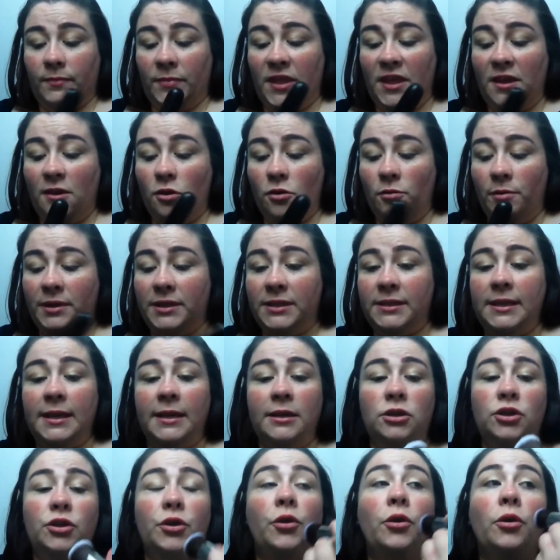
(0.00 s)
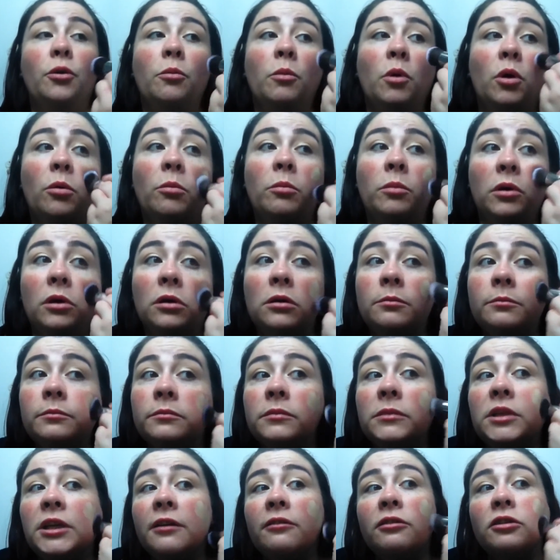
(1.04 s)
they always say 2-in-1, but
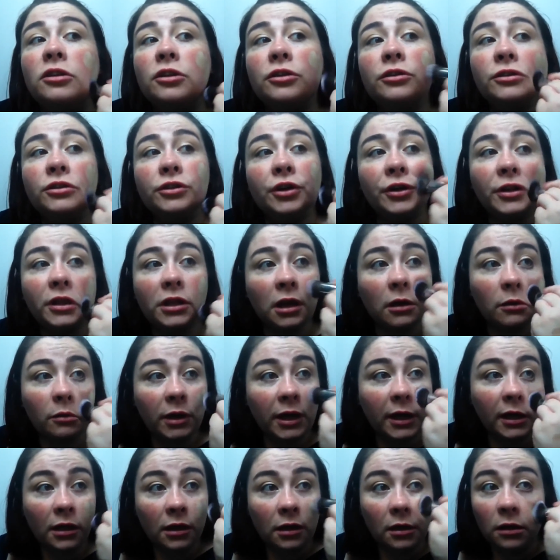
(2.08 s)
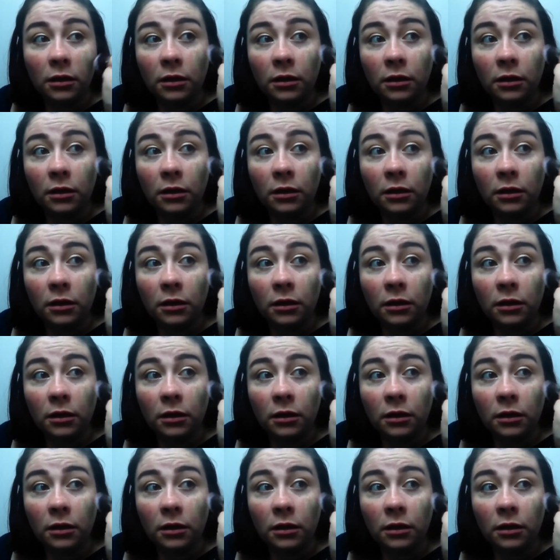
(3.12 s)
never turns out that way.